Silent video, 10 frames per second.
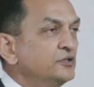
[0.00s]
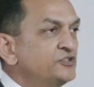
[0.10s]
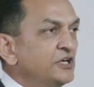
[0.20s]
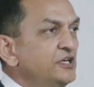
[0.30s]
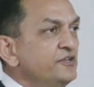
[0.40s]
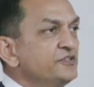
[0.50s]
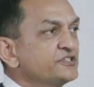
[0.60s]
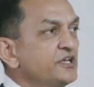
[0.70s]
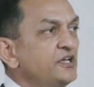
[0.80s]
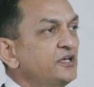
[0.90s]
Generally we
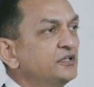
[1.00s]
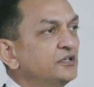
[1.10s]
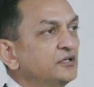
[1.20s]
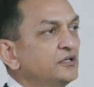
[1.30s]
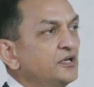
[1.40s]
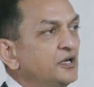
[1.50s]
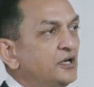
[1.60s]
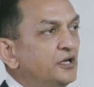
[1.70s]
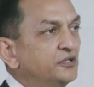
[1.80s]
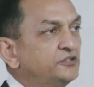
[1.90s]
say
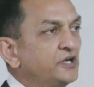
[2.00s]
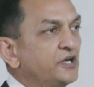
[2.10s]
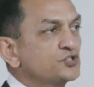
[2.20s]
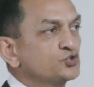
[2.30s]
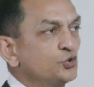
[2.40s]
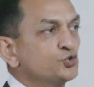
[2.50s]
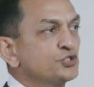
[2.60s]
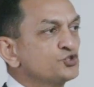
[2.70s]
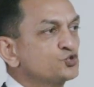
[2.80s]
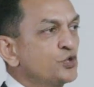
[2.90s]
there are
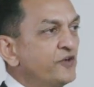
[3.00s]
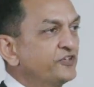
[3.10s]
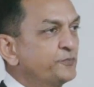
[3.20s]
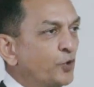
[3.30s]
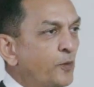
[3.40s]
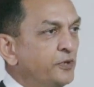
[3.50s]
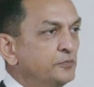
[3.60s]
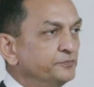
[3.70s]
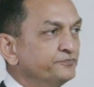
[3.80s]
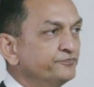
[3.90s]
solutions to every
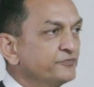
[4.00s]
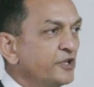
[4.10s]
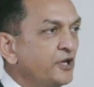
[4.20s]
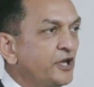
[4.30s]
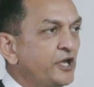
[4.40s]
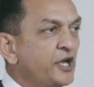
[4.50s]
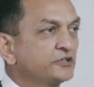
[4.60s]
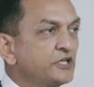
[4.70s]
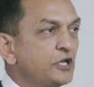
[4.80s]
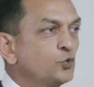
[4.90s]
problem.
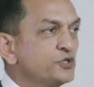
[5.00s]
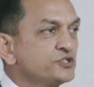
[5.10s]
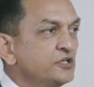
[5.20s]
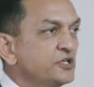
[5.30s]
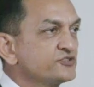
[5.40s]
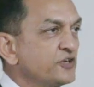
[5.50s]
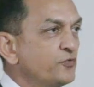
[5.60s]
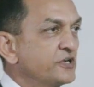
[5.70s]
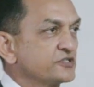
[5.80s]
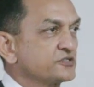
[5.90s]
Here the equation is
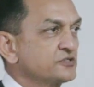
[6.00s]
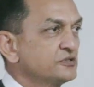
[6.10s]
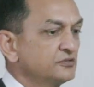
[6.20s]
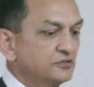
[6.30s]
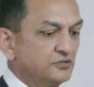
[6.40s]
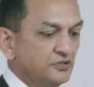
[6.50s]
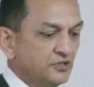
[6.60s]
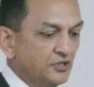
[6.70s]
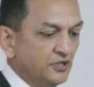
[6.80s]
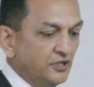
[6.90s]
reversed.
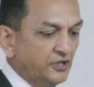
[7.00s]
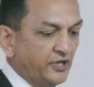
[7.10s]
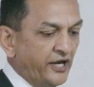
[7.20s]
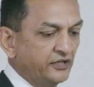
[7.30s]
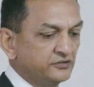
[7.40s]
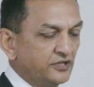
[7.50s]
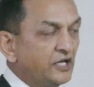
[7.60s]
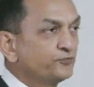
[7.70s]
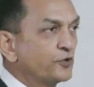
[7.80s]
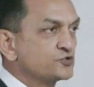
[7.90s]
And
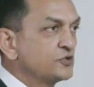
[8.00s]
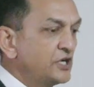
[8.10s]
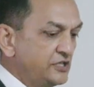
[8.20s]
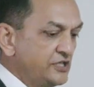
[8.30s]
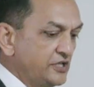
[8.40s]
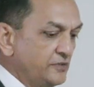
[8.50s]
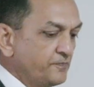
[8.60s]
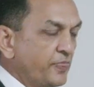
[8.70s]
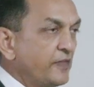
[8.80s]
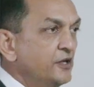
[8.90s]

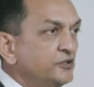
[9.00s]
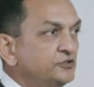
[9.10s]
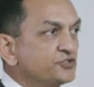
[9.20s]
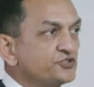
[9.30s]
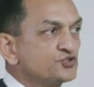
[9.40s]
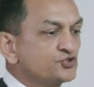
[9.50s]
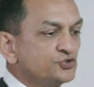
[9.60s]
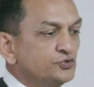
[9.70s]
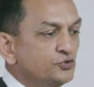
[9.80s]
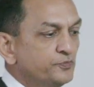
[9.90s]
unfortunately, this is
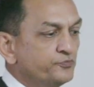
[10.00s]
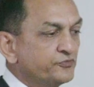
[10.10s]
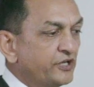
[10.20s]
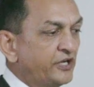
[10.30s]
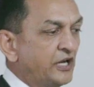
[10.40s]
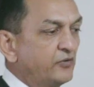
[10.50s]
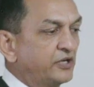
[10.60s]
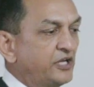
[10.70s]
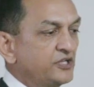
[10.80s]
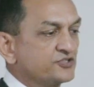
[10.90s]
true in
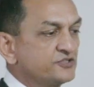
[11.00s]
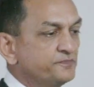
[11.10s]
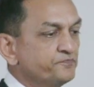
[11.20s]
our case.